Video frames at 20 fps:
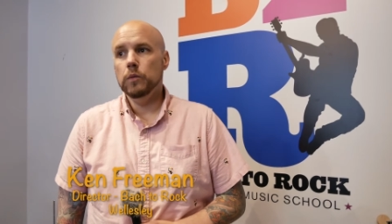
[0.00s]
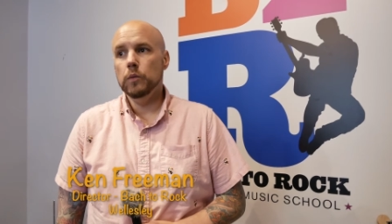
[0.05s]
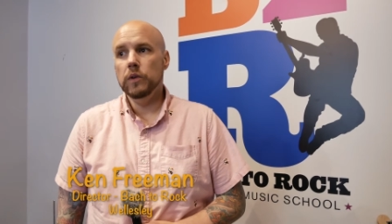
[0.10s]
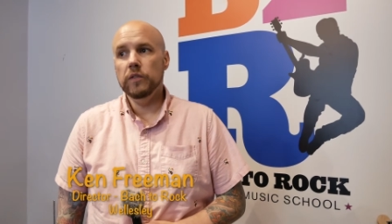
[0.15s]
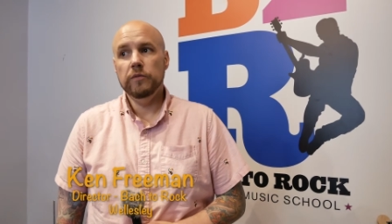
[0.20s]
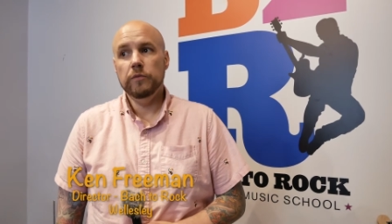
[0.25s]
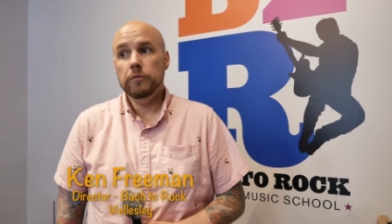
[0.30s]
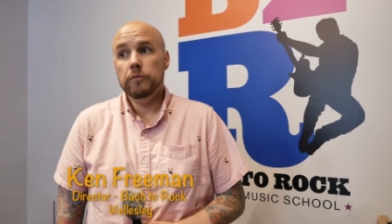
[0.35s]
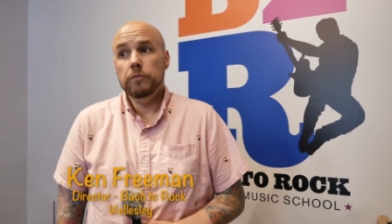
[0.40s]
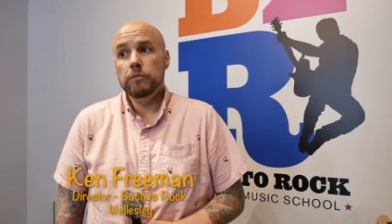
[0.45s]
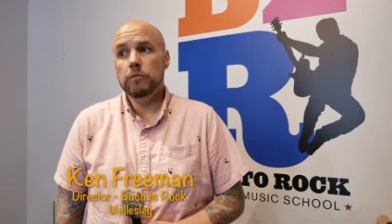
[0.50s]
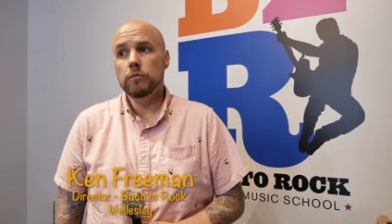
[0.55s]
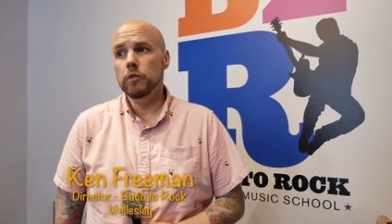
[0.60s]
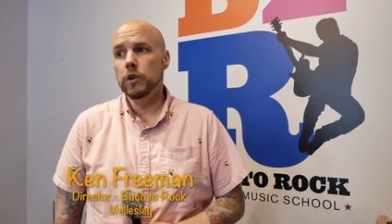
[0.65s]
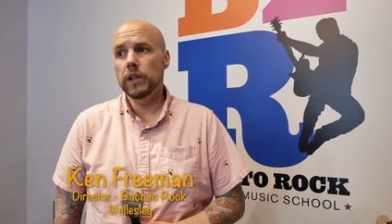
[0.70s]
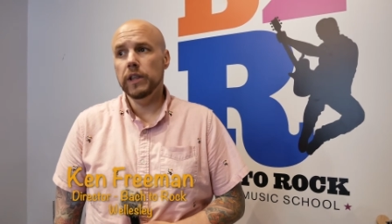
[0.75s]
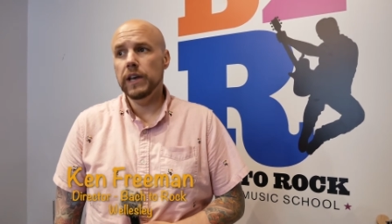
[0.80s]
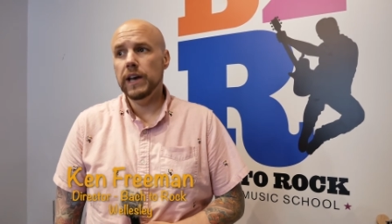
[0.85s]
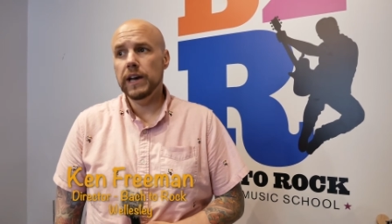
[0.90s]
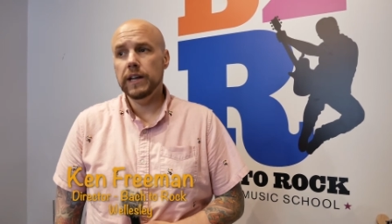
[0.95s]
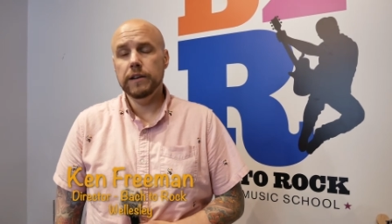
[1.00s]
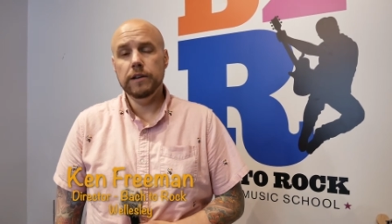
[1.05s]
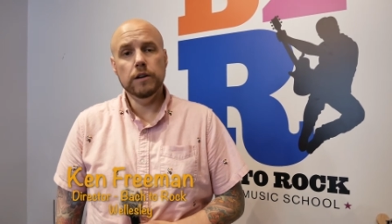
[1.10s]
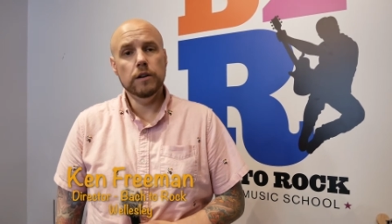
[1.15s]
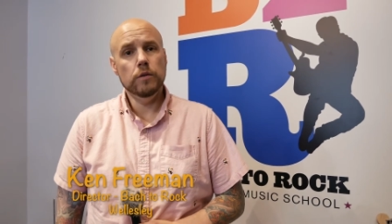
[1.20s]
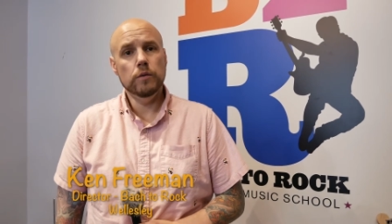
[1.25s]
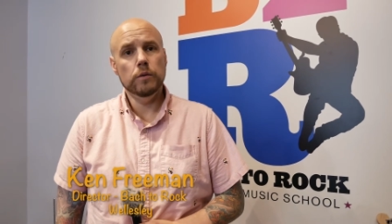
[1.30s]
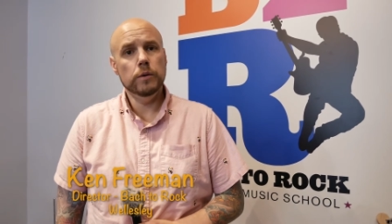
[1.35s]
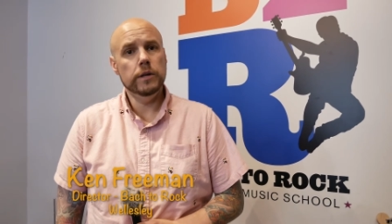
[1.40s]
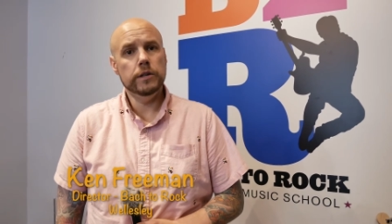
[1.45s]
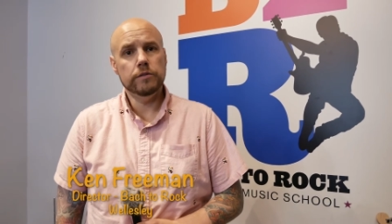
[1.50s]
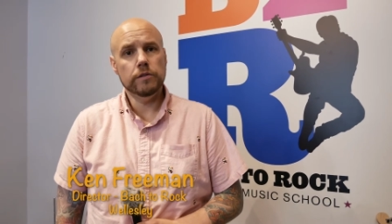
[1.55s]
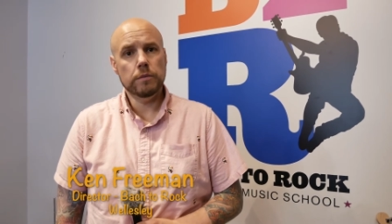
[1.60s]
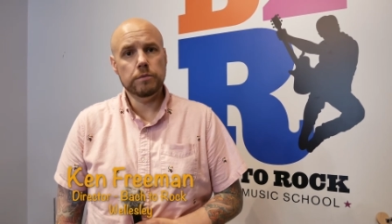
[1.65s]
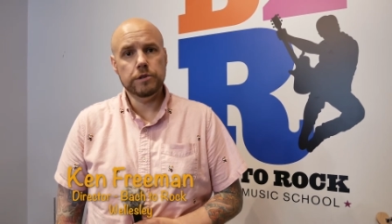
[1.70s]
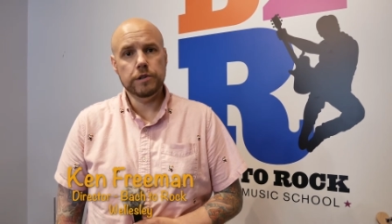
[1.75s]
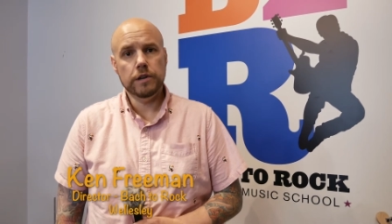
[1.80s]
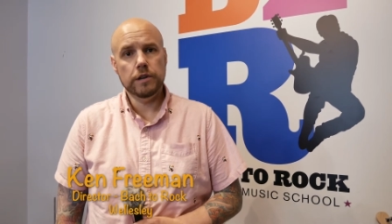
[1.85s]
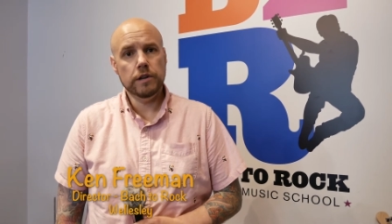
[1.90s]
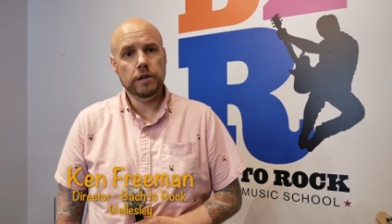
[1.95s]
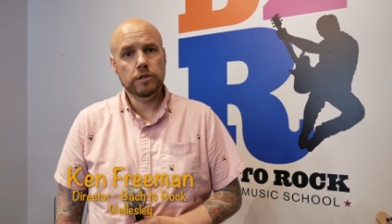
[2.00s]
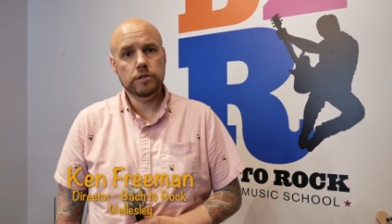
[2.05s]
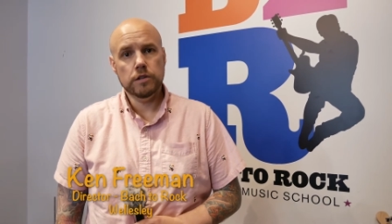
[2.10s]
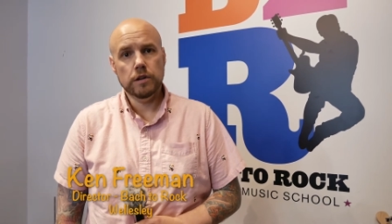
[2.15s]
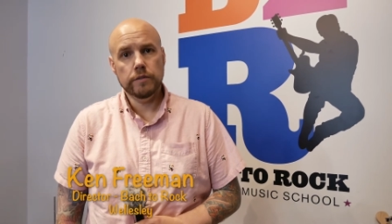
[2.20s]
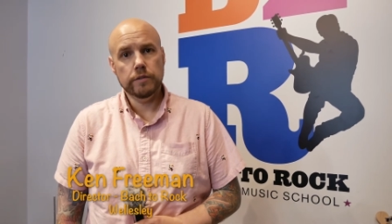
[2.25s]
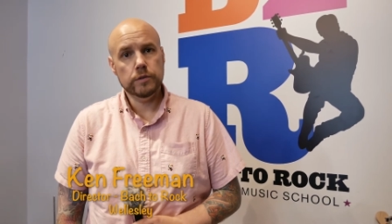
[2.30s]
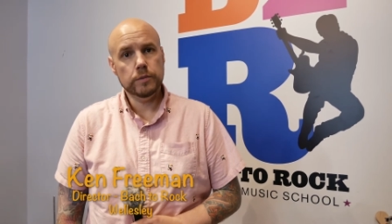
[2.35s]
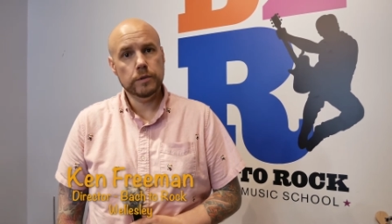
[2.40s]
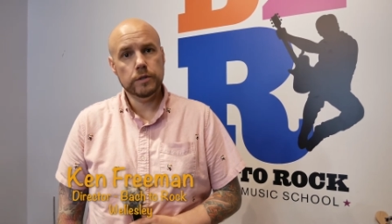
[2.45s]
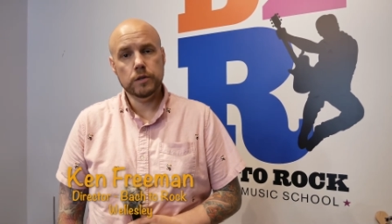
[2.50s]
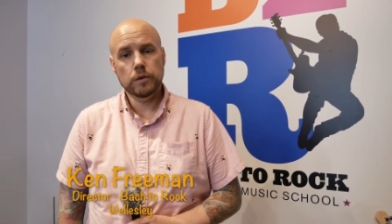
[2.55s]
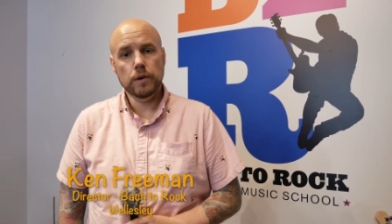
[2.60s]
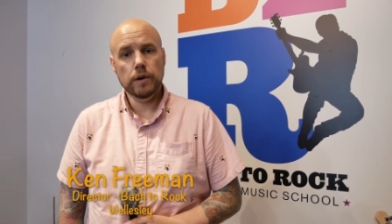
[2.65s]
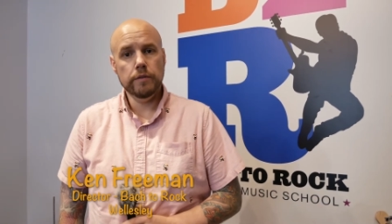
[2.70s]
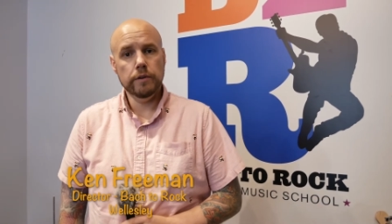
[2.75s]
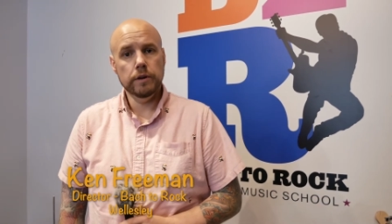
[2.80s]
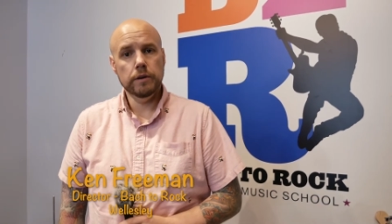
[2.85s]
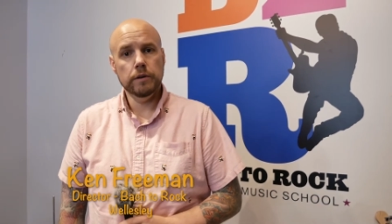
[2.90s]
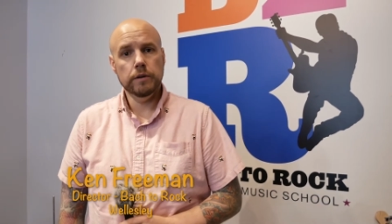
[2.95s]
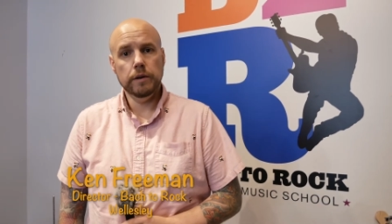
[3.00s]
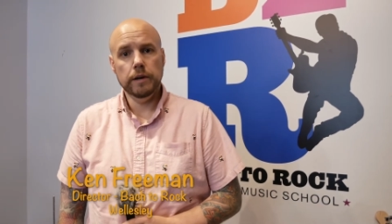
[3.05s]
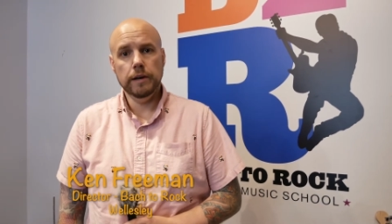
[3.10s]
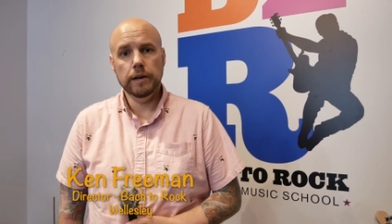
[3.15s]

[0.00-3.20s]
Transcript: we've really had no interruption in our service whatsoever.